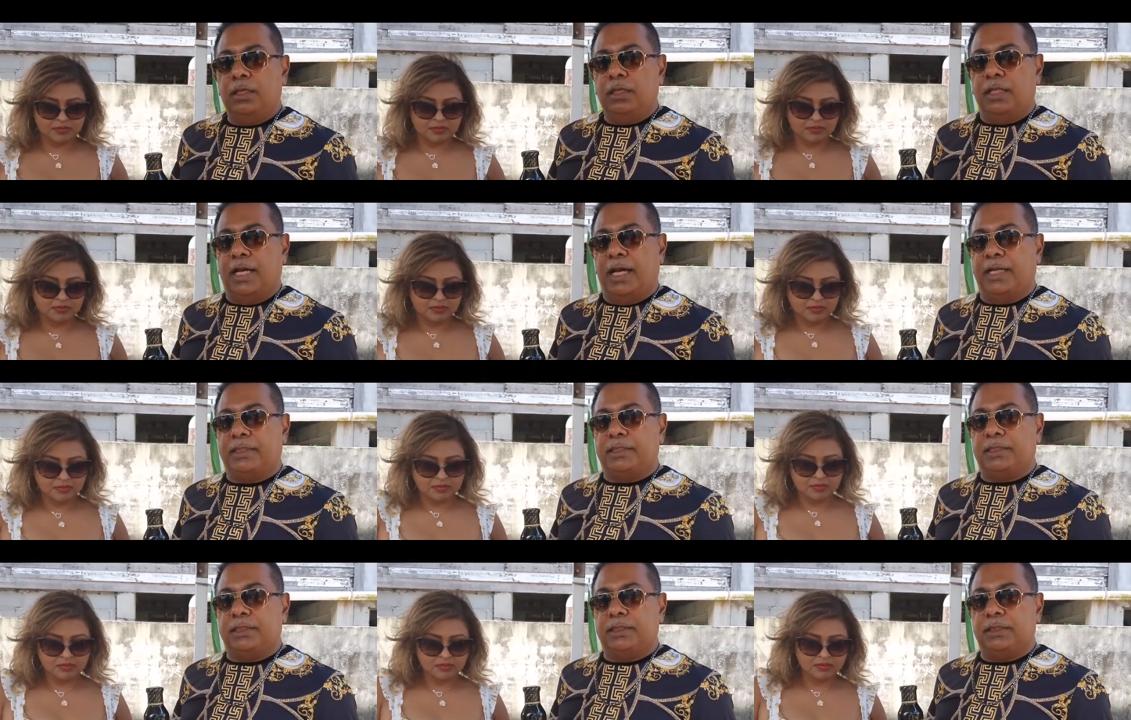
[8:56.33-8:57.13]
Speaker 1: that
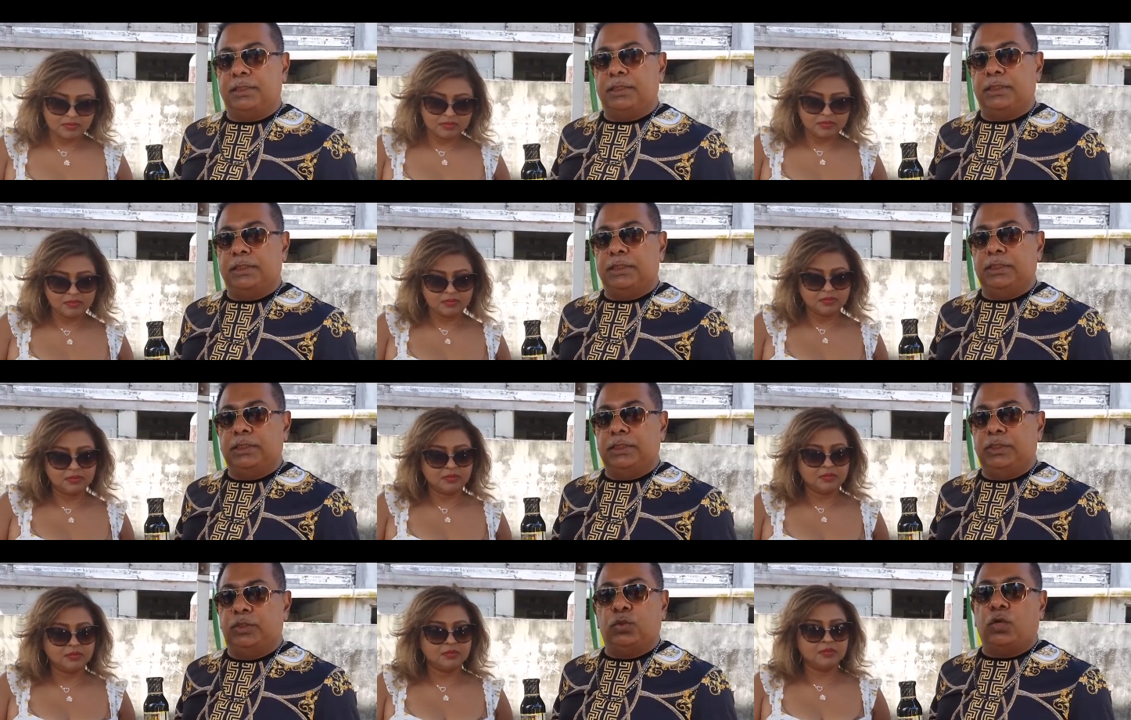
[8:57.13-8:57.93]

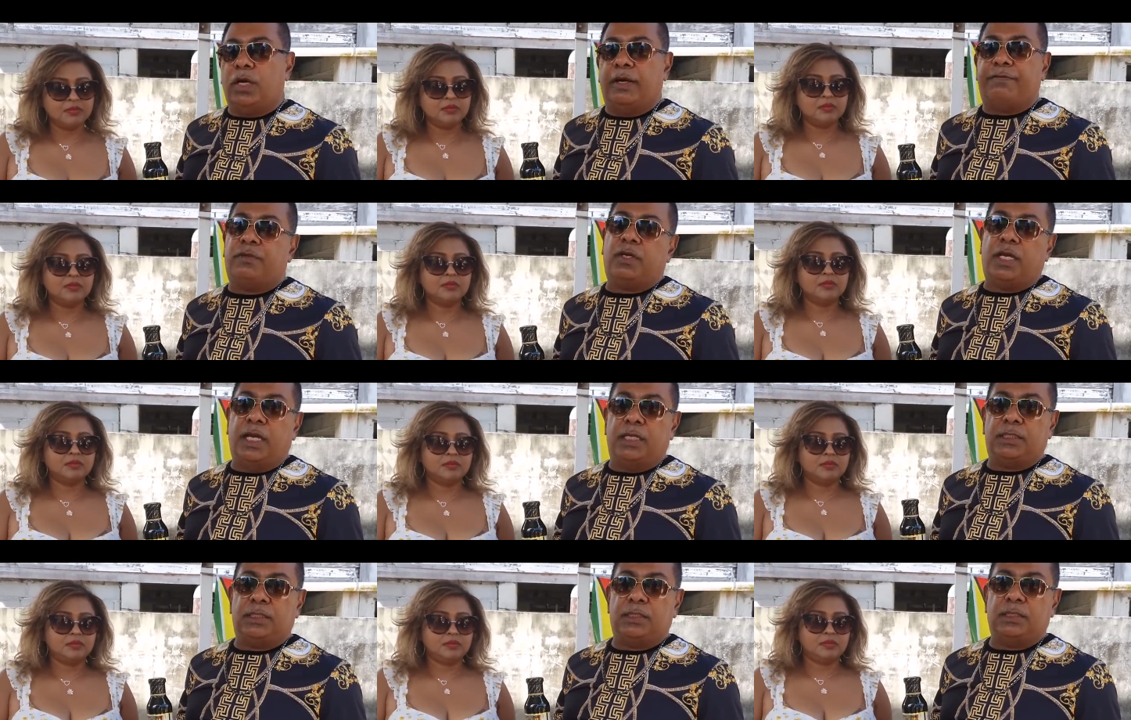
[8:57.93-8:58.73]
you don't have to
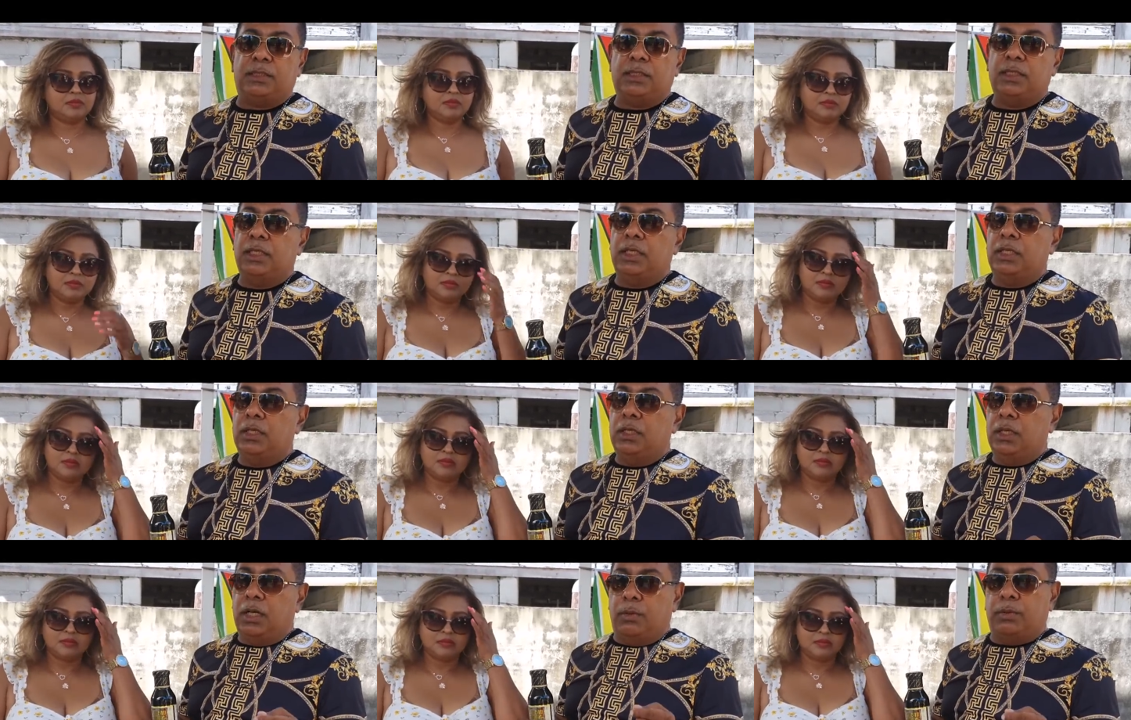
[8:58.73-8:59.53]
guess.
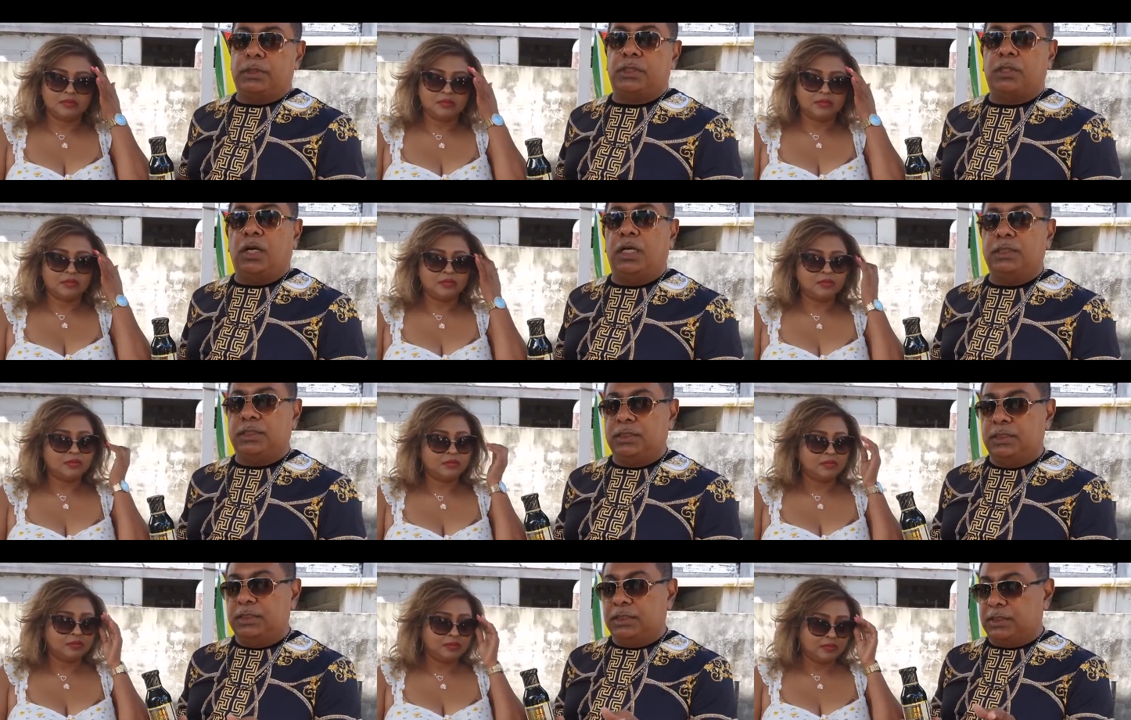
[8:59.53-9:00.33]
Our
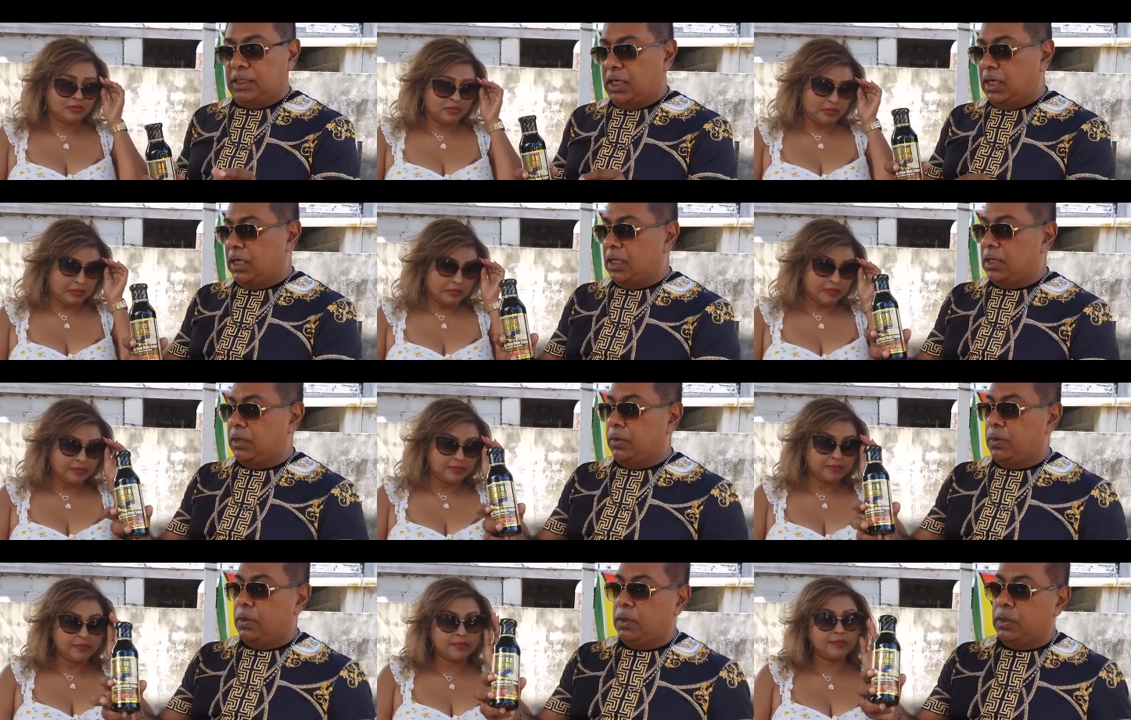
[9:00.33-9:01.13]
sauces are
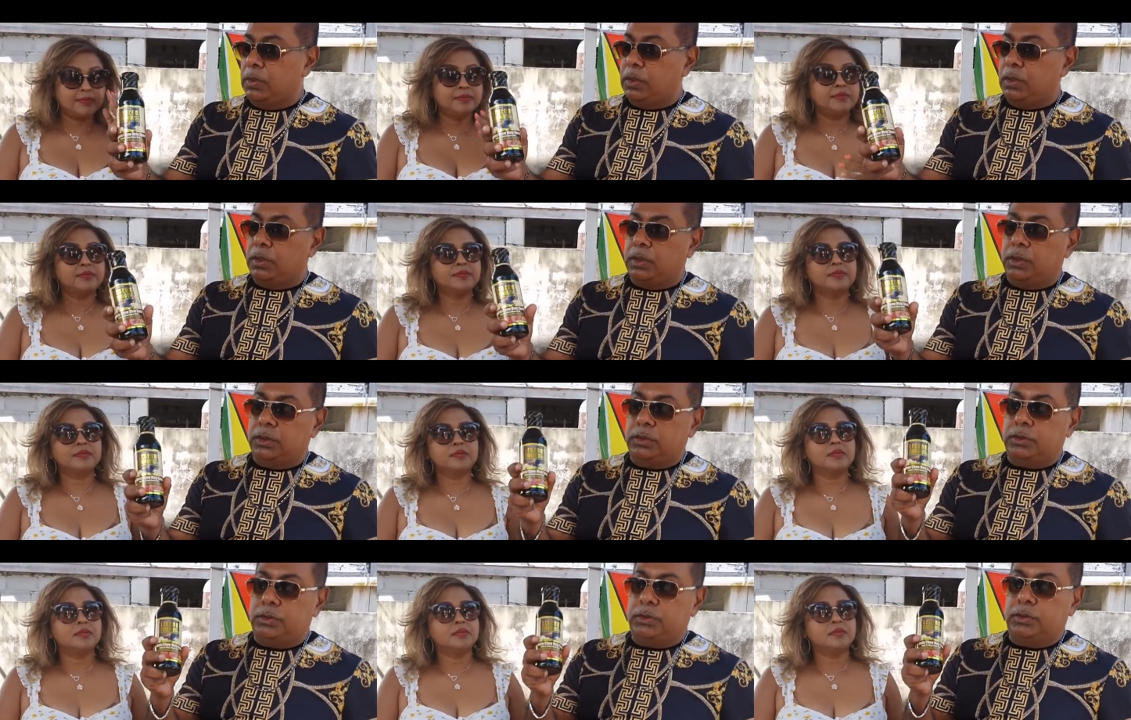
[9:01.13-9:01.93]

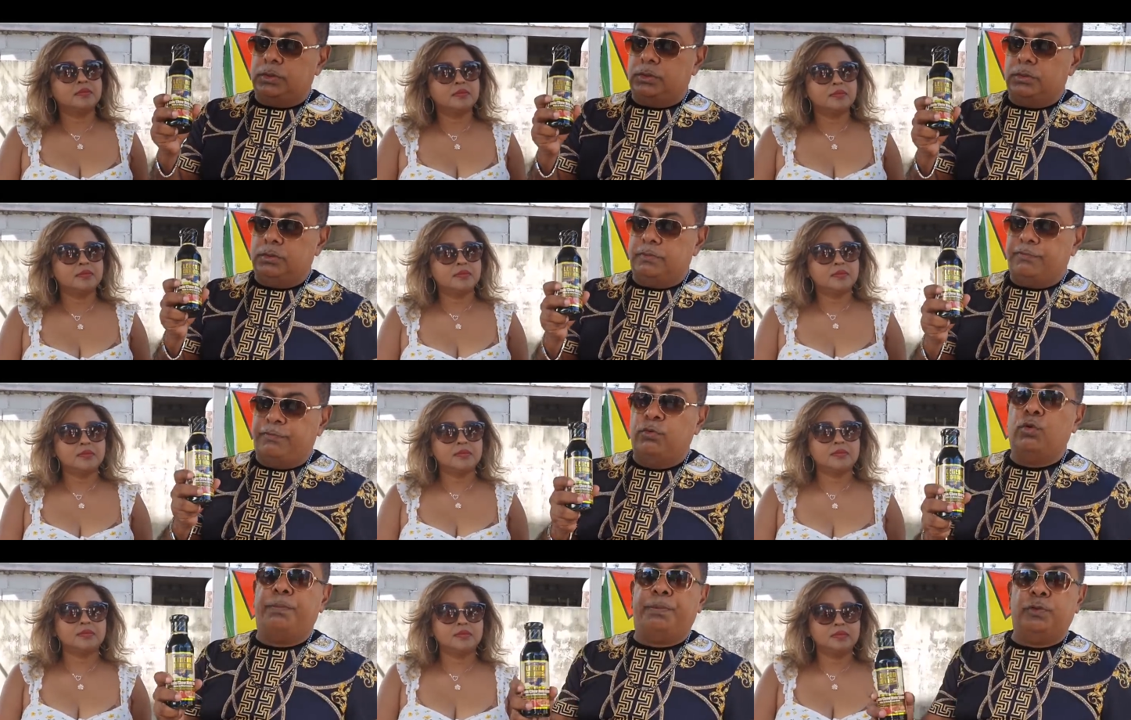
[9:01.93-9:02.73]

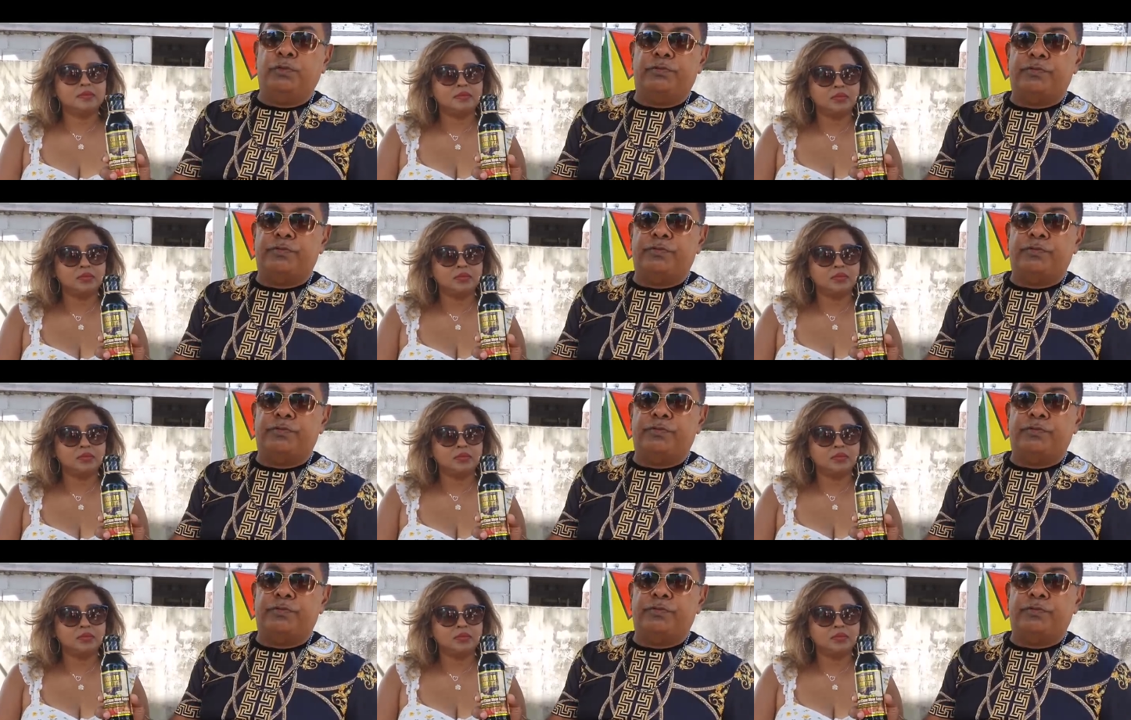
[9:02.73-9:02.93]
foolproof.